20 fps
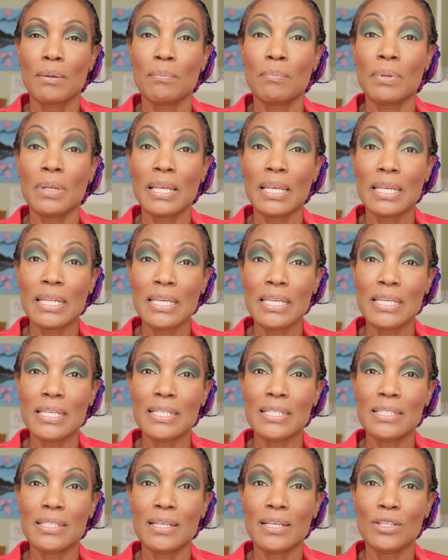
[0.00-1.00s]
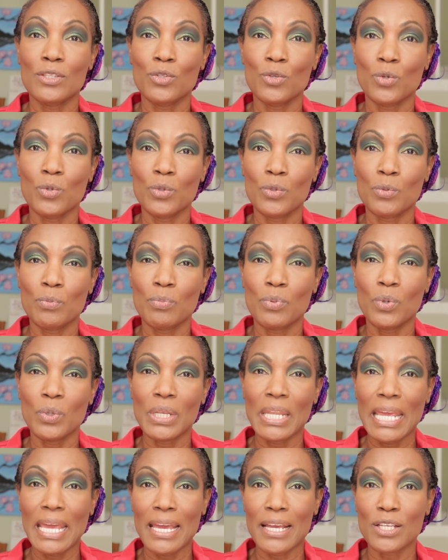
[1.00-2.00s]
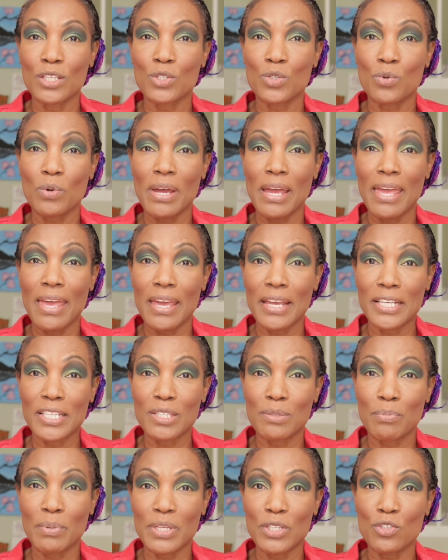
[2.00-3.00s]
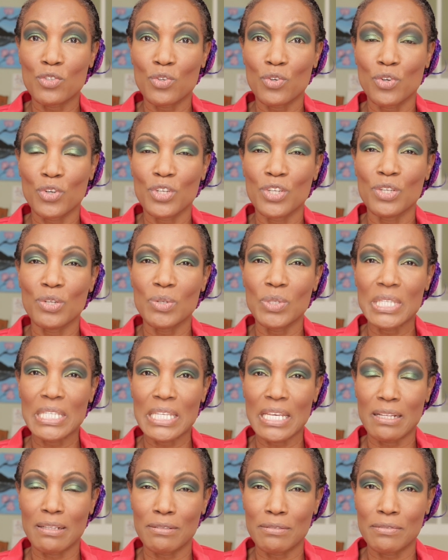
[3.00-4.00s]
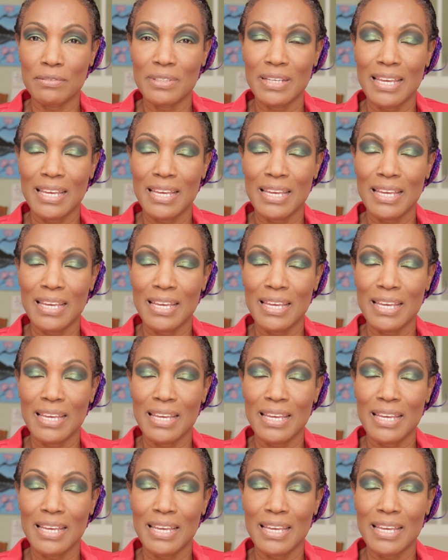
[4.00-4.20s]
Please don't put extra expense on yourself.